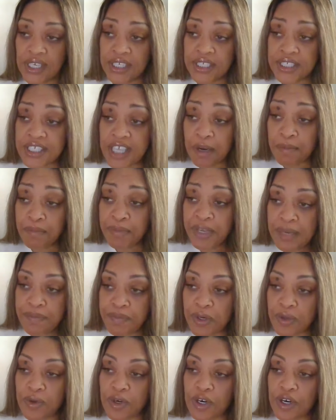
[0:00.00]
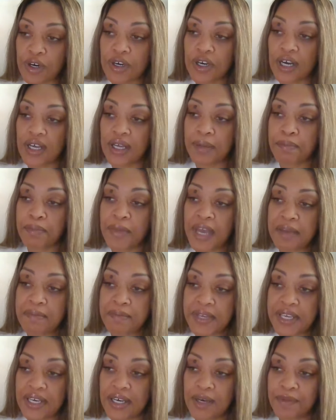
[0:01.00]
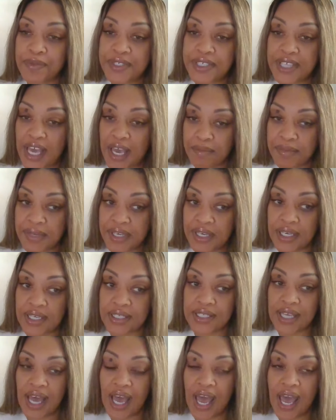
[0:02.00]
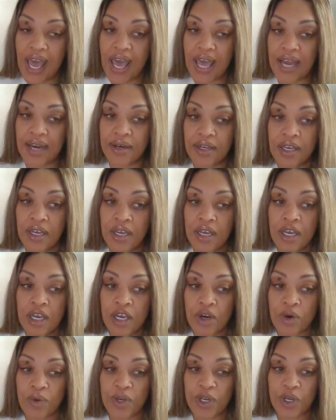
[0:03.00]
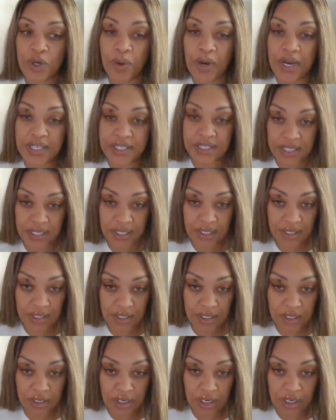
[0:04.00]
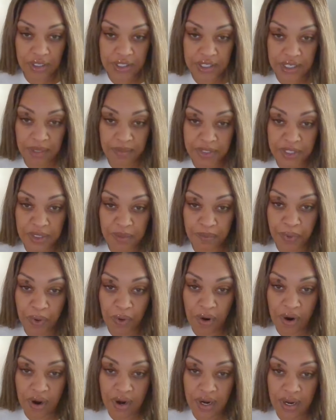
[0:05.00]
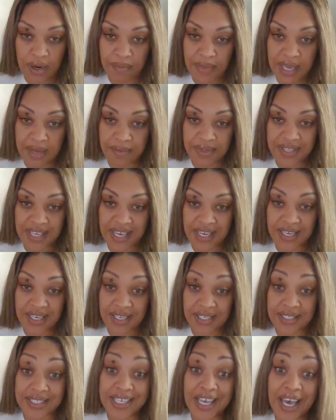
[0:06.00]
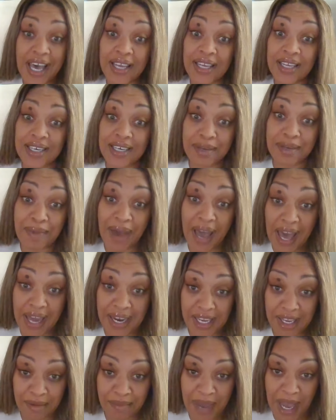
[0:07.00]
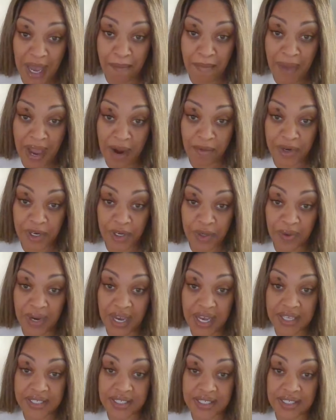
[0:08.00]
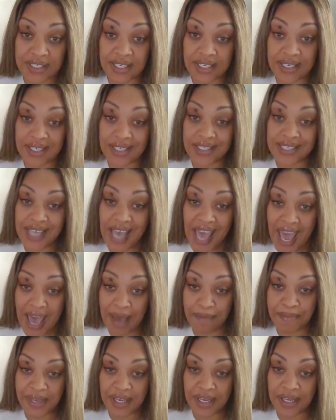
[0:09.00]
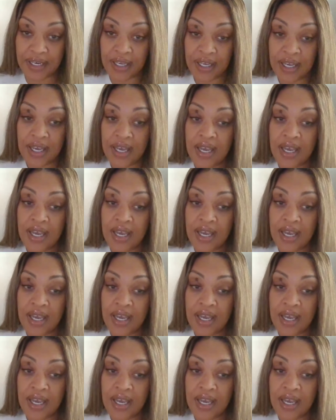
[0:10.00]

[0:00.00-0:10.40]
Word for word: some people were uh, maybe upset because I had requested, you know, some support and maybe they didn't tell anybody about my request. And then this happened.